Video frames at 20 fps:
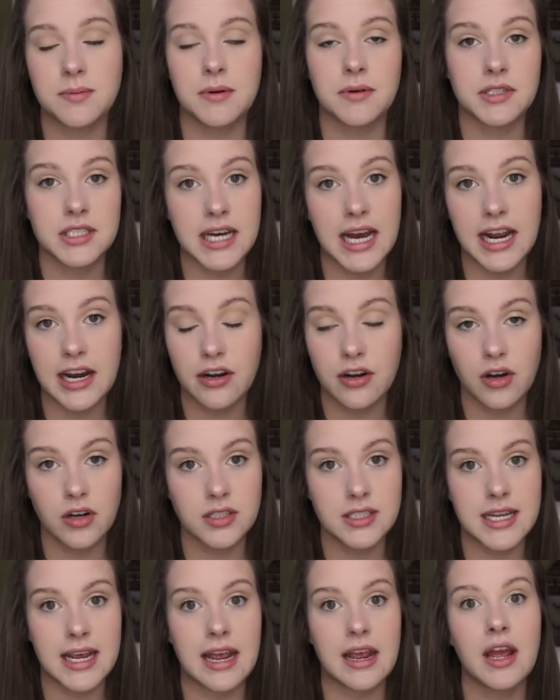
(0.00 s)
we were tired
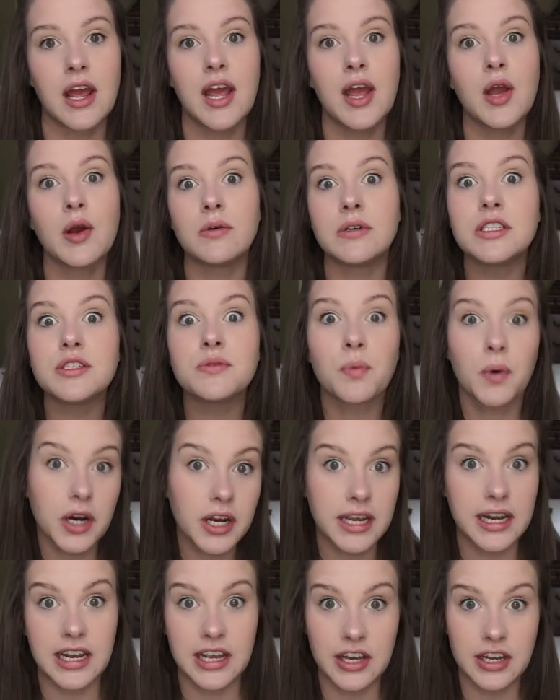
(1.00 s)
all day, we just
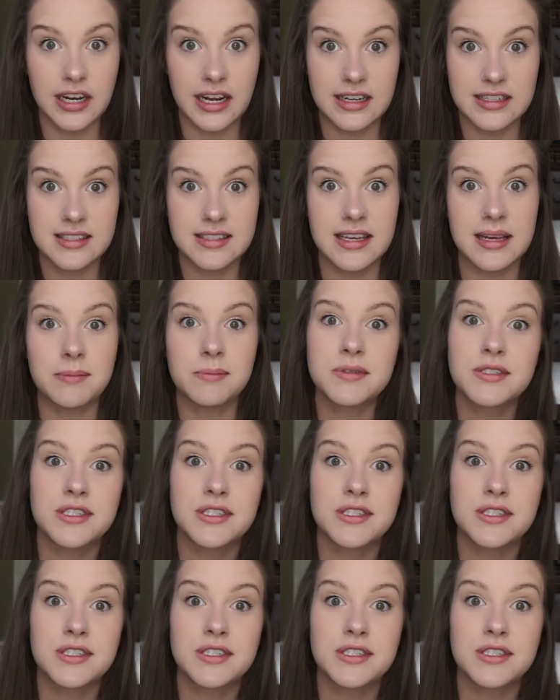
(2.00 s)
weren't getting good night's sleep.